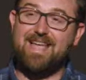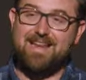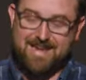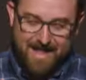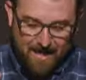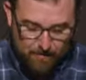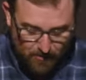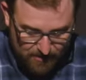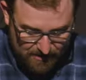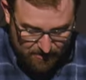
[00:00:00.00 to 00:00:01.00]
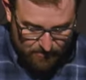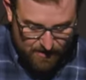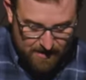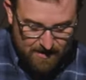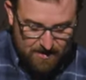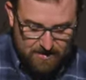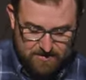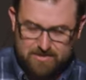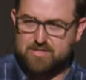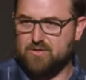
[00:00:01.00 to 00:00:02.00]
to enable you
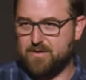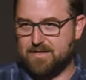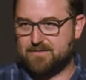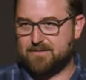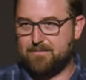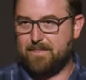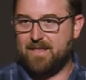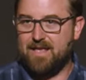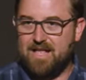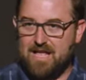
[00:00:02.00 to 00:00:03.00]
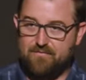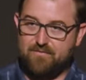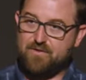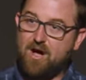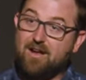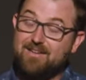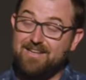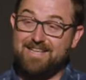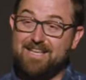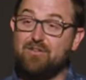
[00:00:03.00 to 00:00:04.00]
to do it. If God
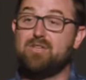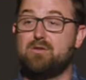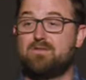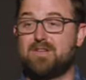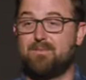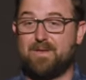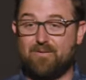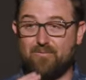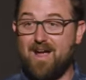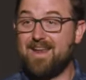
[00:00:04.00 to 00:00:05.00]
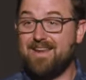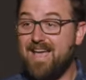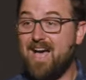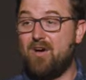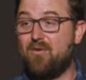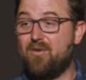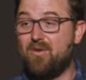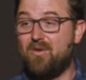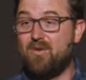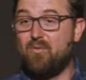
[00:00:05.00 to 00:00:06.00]
could heal you of something right now,
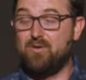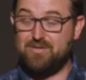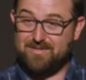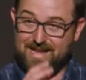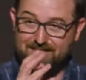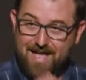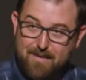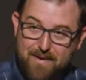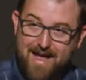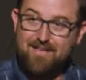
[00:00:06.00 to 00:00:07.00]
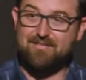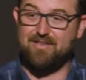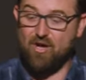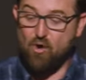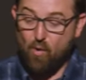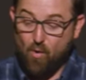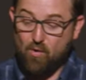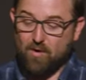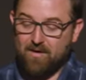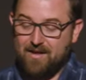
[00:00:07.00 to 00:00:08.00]
would you take that path?
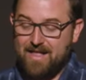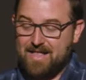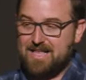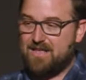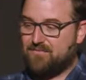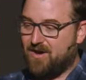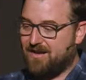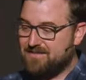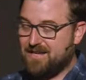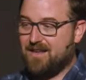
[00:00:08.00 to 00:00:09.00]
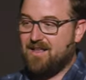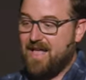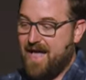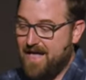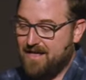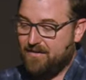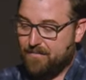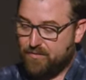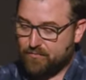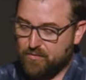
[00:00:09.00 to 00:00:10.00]
Or if God said, hey,
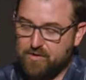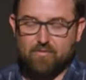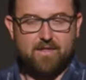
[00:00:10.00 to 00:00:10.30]
through your